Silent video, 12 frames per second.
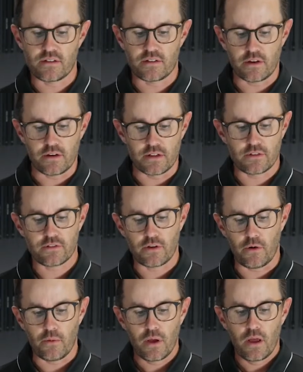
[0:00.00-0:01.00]
series.
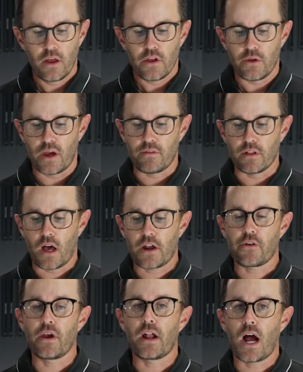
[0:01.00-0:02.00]
So you have a lot
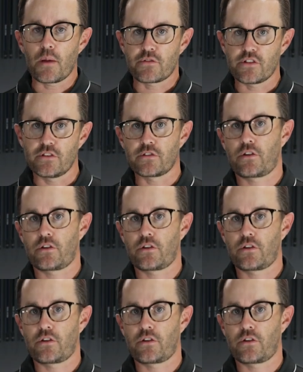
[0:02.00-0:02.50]
of great options